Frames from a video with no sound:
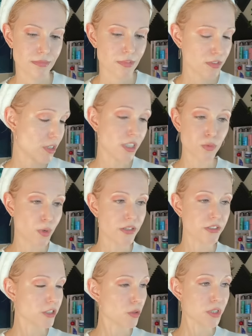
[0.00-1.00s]
Oh, that's why
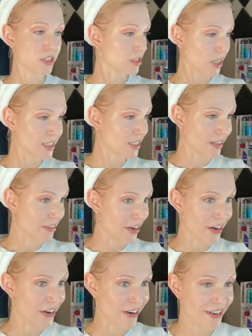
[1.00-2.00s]
there's so much dust in the
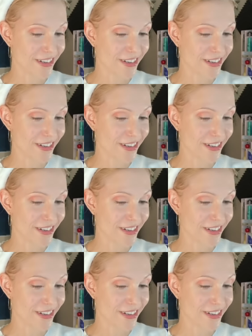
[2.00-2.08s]
air.